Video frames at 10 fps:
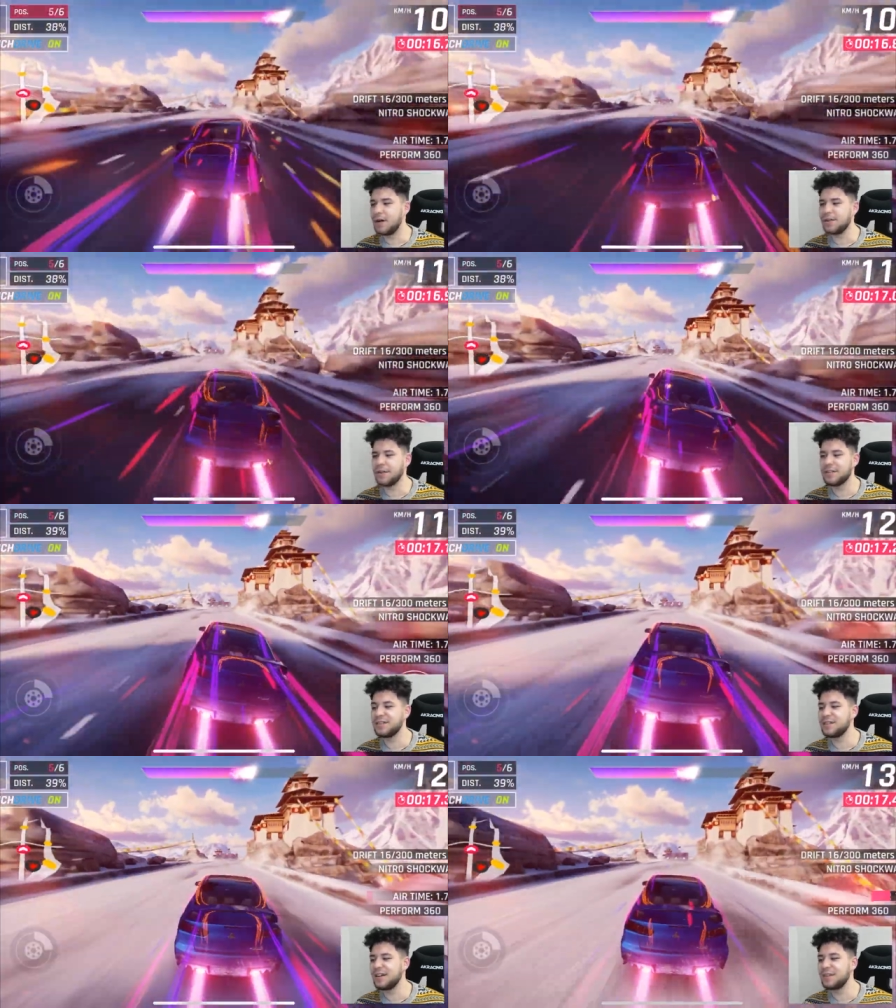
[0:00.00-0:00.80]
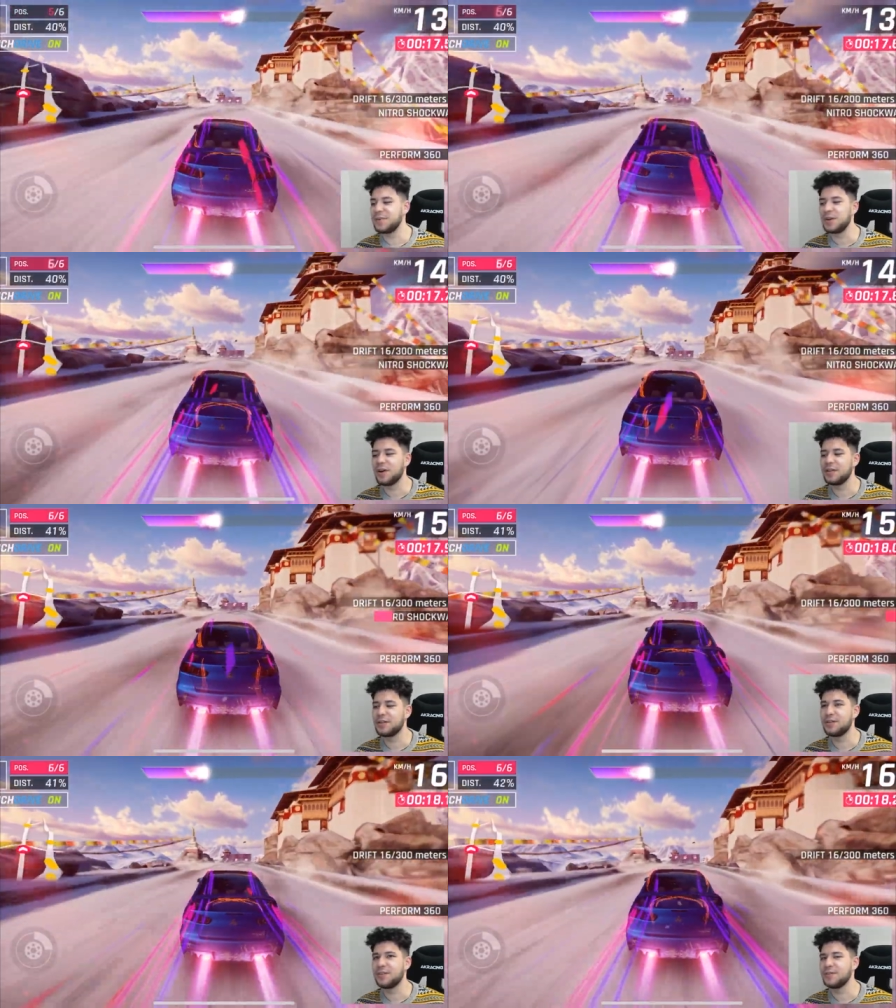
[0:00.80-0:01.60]
the highest level of
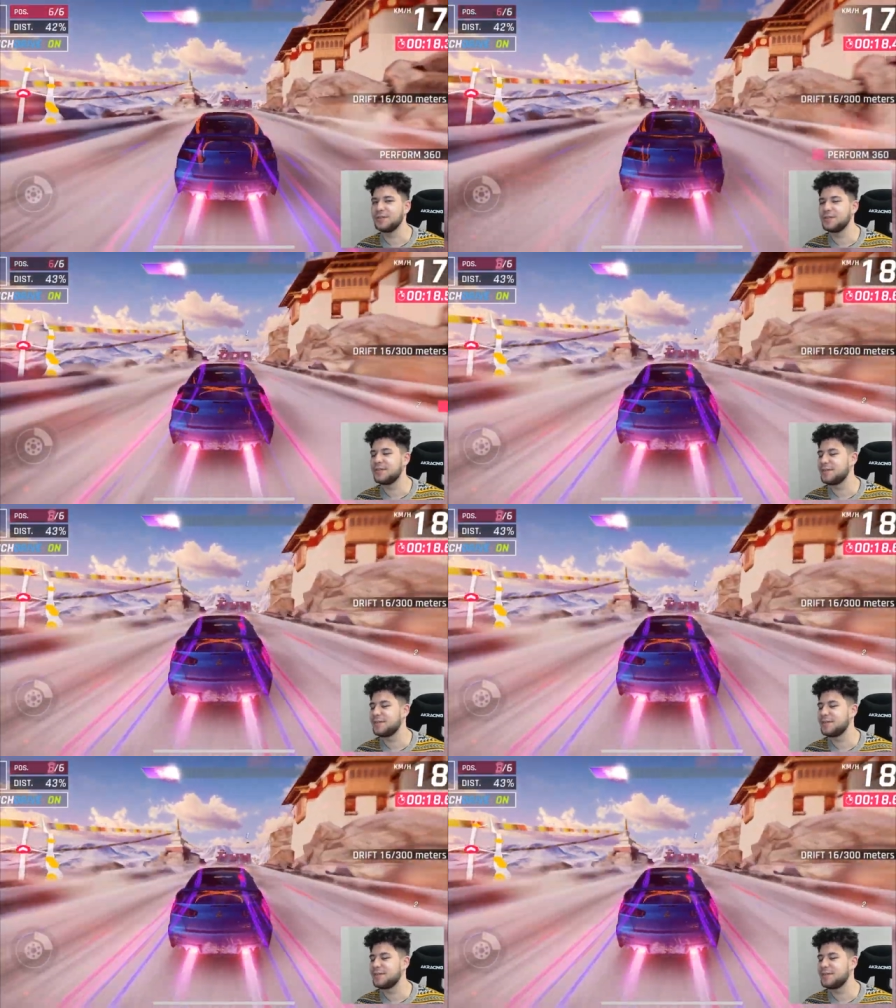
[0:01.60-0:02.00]
nitro.